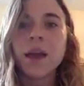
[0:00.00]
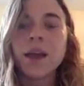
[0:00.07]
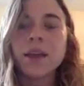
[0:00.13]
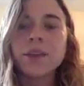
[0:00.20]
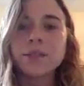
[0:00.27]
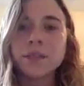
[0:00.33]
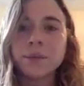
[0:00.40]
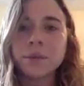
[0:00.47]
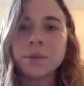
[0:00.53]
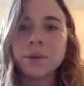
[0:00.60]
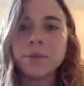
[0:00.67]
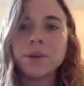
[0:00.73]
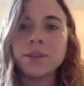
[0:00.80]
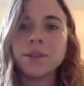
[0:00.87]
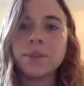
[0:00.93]
You simply
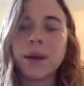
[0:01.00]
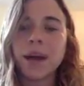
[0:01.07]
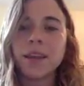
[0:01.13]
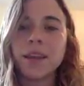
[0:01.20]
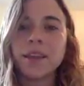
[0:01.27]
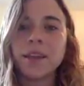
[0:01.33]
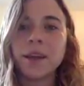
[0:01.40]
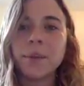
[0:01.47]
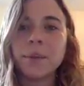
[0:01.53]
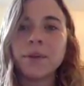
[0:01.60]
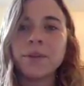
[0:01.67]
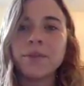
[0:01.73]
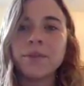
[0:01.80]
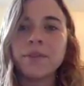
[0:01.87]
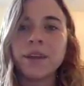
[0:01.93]
multiply the
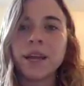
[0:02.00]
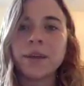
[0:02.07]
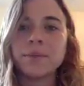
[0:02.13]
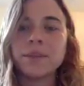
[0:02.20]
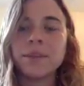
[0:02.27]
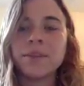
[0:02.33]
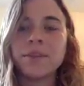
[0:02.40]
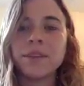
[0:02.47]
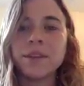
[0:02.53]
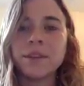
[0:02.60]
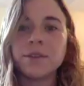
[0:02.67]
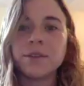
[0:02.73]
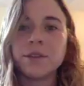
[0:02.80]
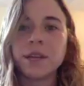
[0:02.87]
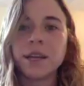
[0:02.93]
number of grams of the
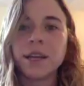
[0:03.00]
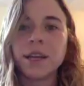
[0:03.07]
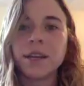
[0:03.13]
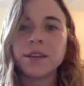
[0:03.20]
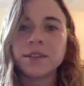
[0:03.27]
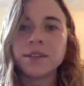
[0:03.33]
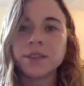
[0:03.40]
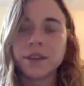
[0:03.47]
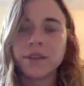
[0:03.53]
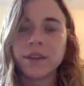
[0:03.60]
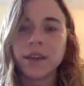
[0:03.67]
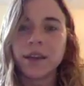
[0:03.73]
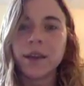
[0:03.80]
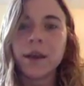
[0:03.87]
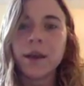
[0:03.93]
nutrient in the
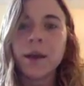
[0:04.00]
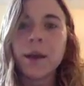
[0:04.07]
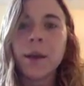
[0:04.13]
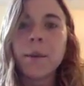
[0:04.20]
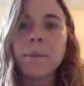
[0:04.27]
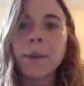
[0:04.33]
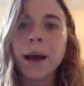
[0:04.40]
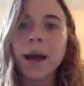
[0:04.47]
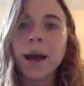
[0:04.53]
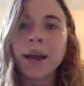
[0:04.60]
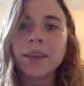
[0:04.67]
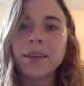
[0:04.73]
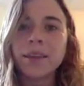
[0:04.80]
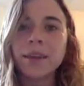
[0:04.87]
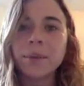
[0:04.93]
serving by
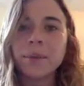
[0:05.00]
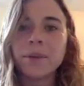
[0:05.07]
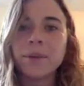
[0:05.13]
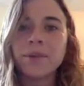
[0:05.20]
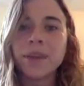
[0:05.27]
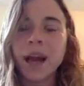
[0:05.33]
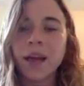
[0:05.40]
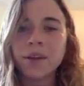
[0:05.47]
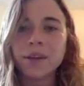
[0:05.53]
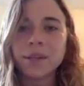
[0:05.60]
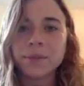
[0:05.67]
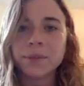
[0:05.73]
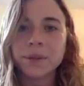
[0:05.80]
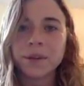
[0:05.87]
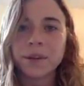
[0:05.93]
the number of calories
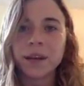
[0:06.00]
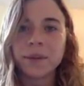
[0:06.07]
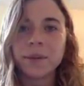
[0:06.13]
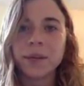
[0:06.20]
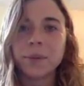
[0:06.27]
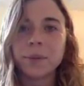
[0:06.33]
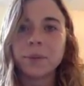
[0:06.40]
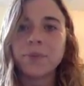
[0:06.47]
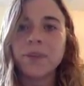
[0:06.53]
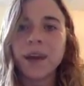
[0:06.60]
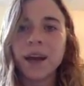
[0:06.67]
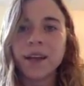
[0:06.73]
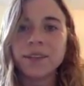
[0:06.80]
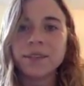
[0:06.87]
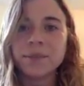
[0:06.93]
per gram that it
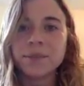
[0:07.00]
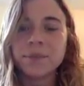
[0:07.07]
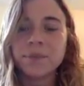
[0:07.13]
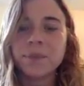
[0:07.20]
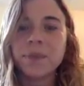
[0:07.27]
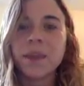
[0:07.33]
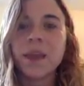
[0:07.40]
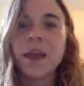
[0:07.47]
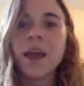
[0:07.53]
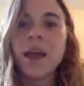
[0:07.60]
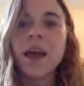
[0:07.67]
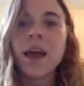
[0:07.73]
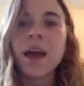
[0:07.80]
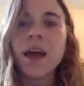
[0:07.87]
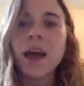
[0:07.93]
provides.
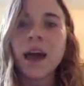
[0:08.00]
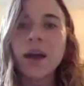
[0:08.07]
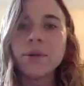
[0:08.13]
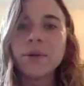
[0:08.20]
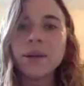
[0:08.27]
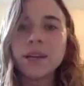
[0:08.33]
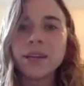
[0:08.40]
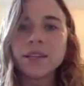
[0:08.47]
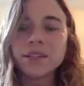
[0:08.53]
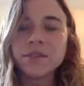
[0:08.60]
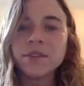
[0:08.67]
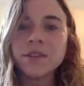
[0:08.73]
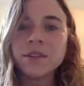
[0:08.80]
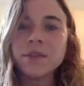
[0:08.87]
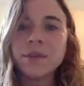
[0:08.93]
I want each of
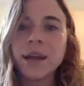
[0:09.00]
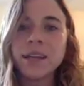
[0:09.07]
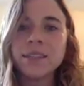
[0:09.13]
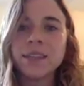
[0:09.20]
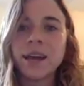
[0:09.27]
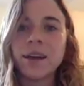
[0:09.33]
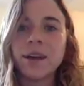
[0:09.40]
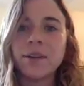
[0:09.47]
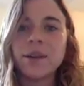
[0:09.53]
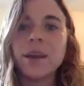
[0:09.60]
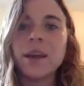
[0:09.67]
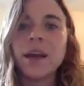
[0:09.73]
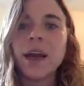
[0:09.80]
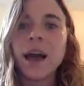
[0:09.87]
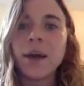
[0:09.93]
you to write down
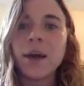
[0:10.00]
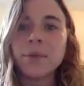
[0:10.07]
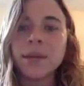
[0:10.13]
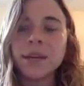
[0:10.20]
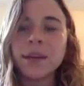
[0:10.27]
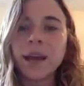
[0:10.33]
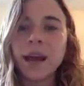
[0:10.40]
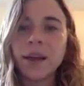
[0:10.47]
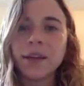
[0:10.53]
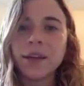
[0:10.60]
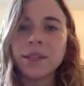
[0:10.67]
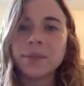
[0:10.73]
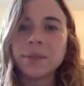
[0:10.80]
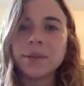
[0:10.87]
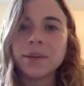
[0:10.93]
how many
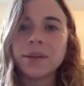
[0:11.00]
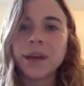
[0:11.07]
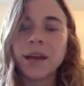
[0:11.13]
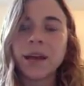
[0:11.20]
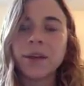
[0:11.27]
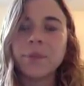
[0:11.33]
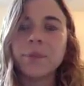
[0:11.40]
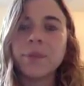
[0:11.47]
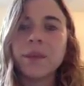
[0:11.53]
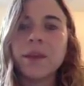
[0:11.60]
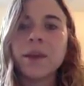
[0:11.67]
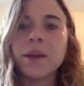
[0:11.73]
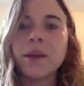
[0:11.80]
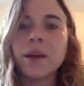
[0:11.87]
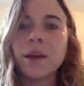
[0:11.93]
calories per gram
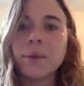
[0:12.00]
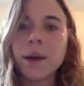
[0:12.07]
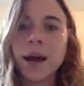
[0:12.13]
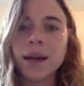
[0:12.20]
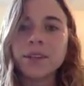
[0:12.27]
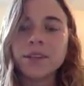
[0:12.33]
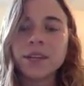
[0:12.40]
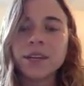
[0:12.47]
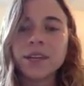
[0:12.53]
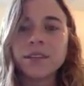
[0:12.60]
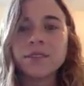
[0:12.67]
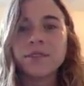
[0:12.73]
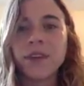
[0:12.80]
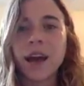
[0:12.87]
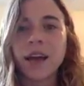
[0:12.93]
carbohydrates,
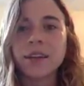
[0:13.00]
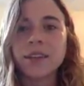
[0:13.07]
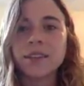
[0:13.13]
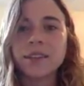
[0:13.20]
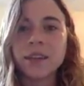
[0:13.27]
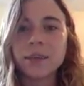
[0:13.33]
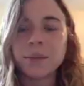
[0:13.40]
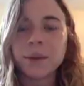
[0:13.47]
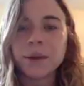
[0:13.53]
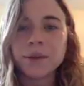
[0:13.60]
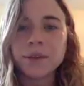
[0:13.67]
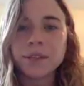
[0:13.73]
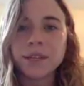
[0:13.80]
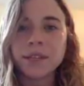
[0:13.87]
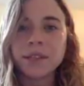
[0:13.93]
fats, and
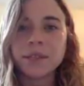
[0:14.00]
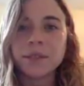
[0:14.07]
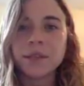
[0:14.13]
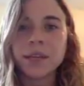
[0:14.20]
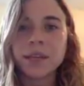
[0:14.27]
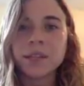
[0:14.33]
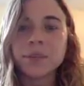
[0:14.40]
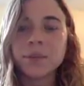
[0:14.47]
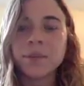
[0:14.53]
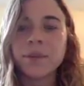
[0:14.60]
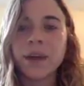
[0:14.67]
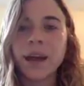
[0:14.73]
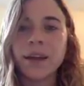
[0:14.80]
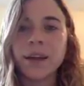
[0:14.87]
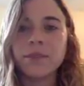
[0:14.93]
proteins each
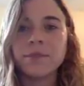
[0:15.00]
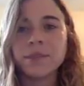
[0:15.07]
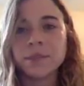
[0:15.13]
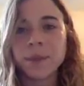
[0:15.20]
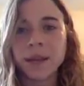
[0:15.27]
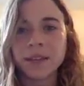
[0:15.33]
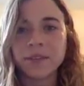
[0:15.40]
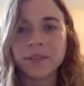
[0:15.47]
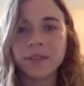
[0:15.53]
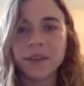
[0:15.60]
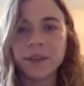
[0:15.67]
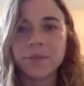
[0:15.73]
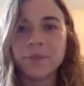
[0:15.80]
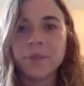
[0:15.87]
provide, respectively.